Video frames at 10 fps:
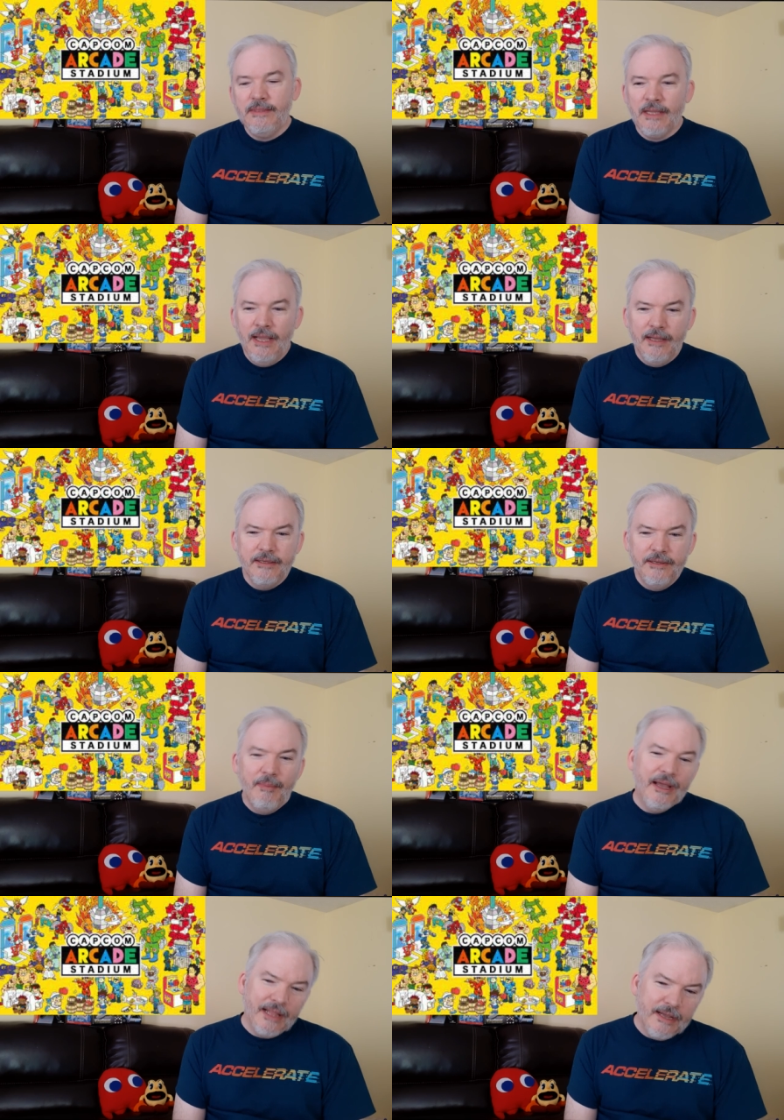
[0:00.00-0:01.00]
And in
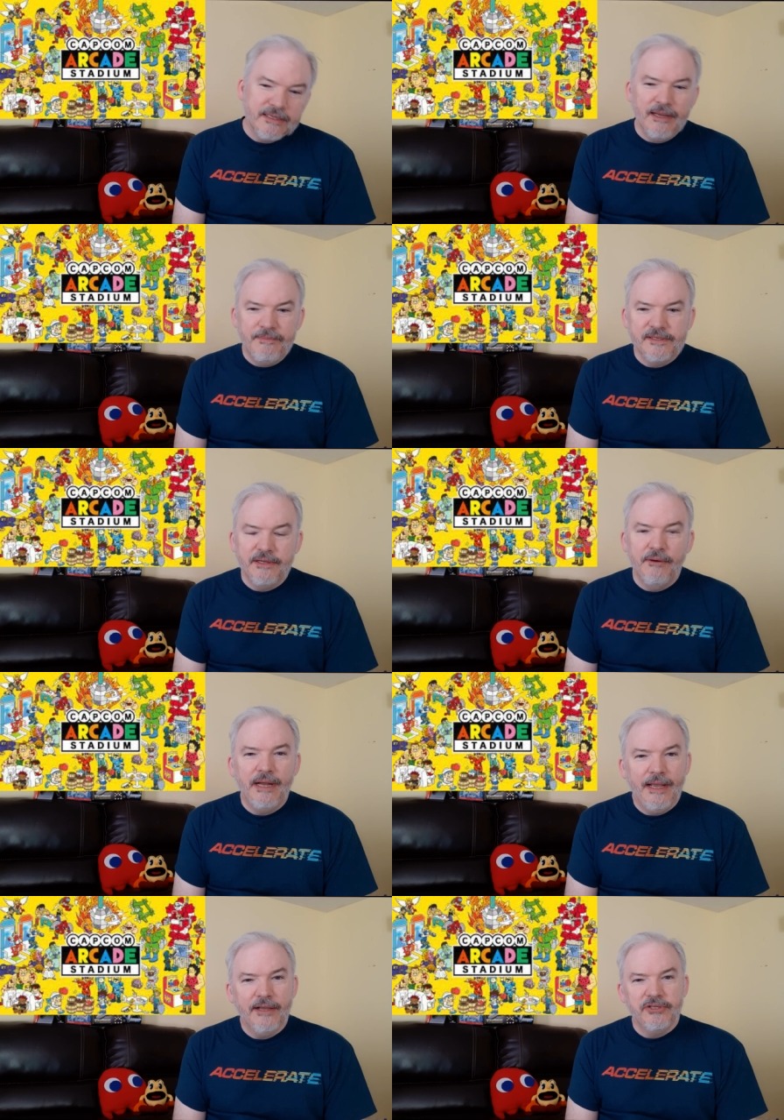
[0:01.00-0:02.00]
my last episode,
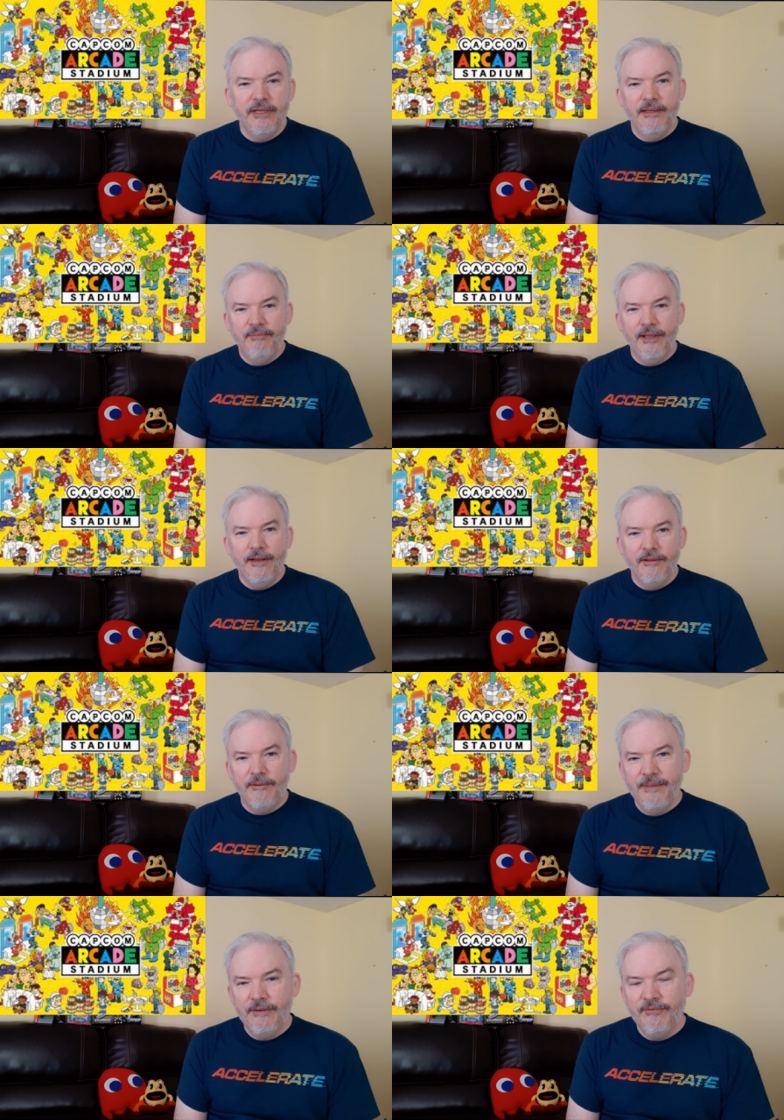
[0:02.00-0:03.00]
I actually played a little
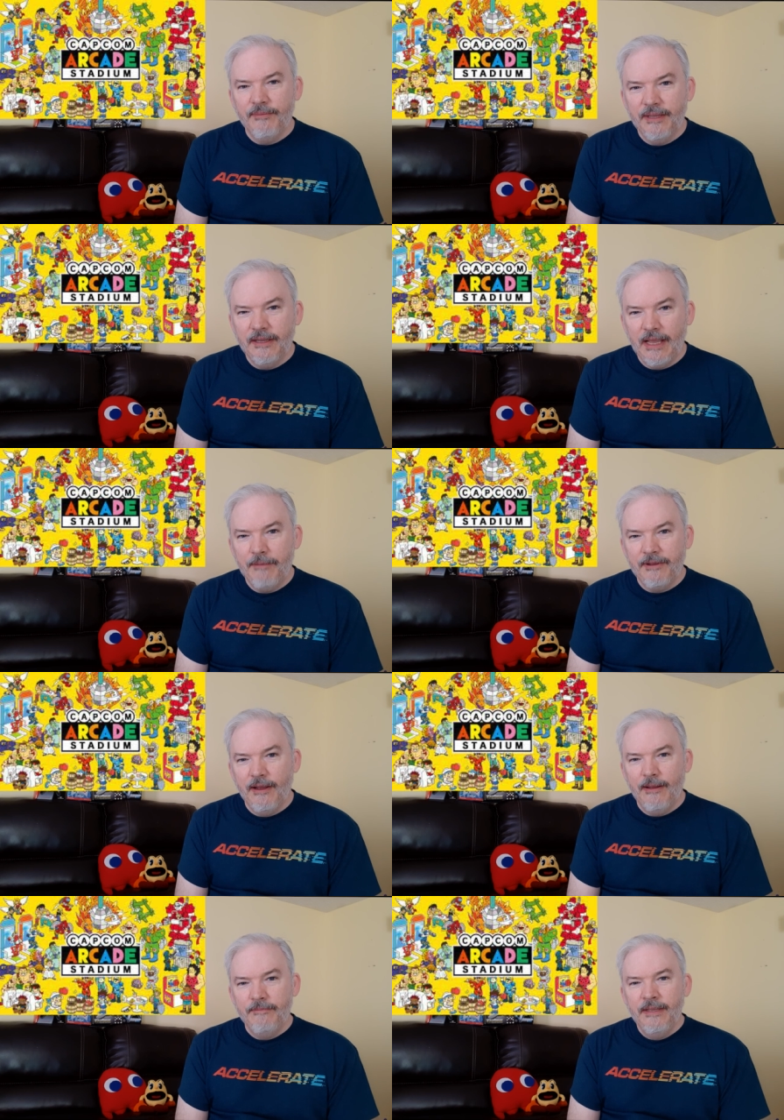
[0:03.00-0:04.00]
bit from the
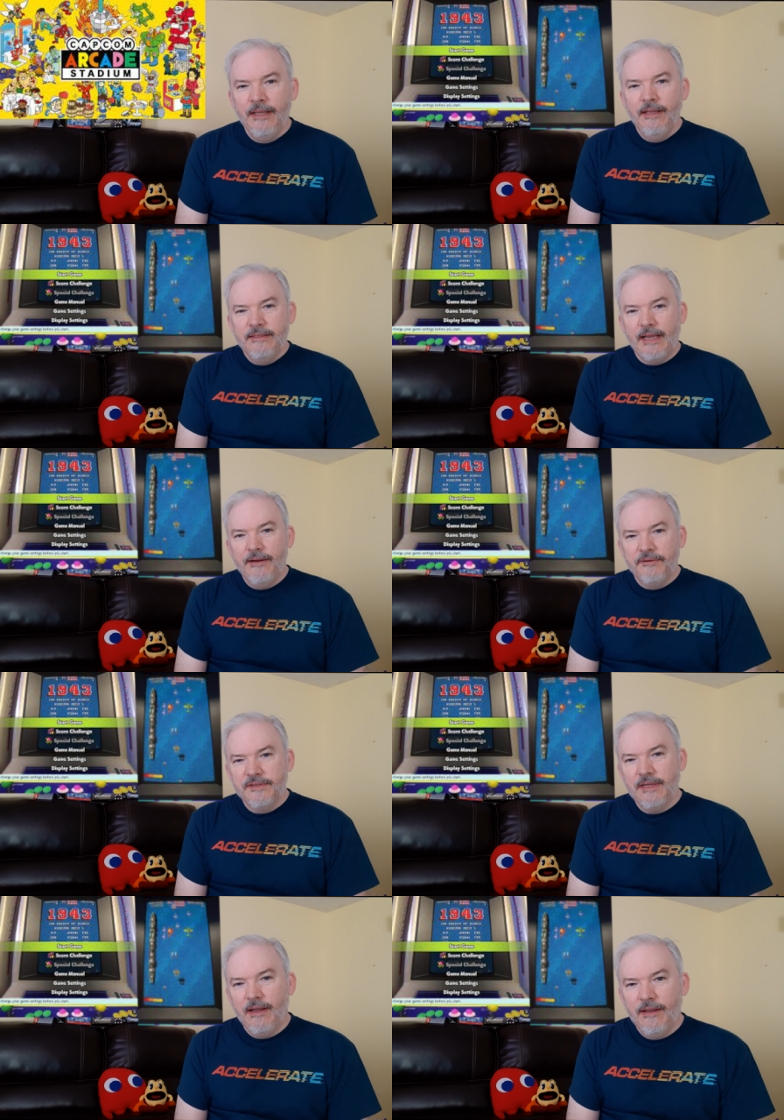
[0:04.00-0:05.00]
Capcom
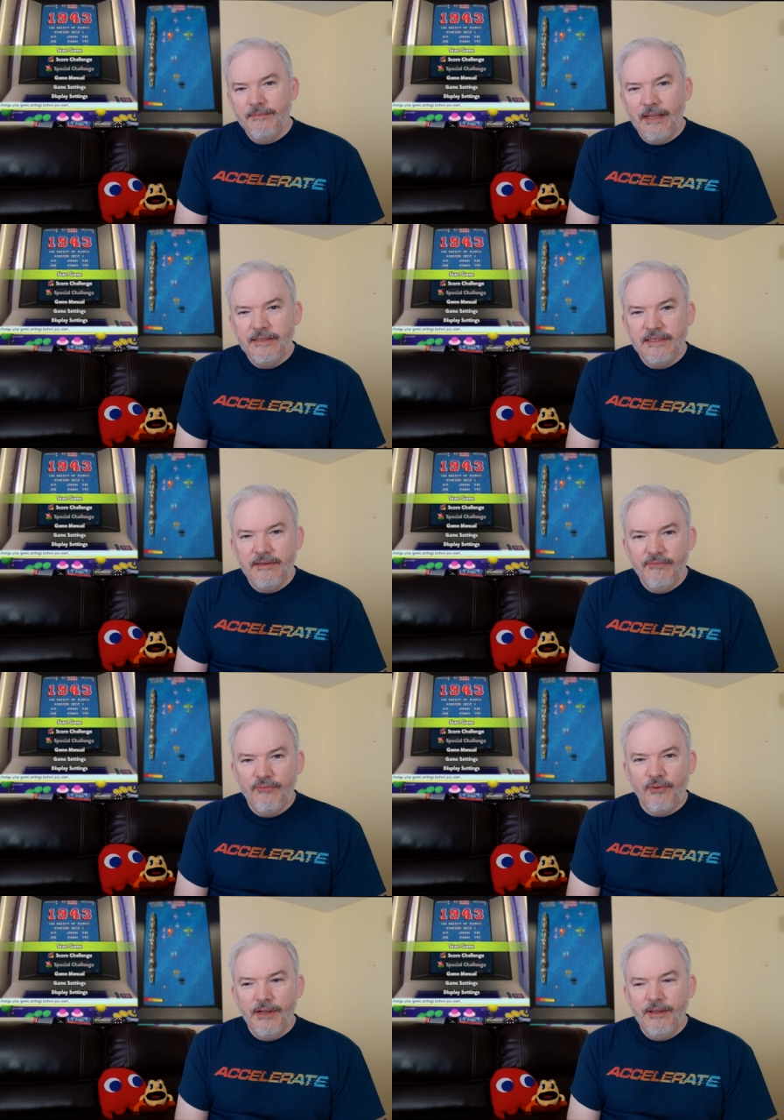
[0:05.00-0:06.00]
titles, uh,
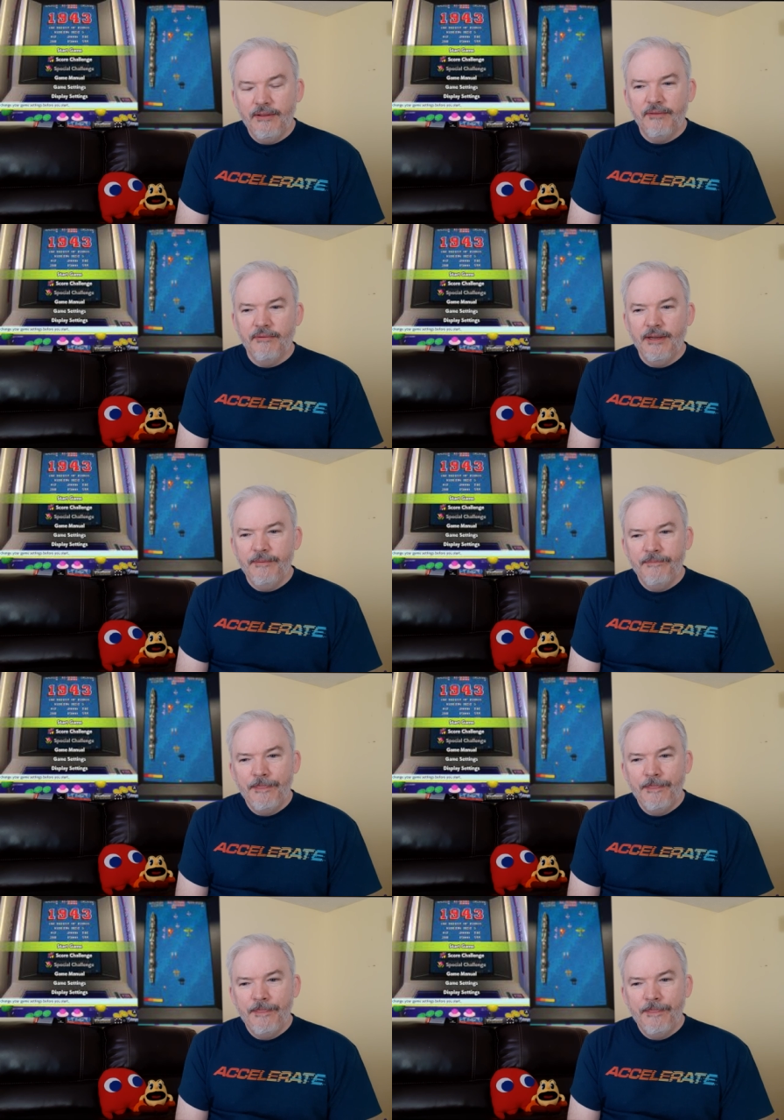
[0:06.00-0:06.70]
1943.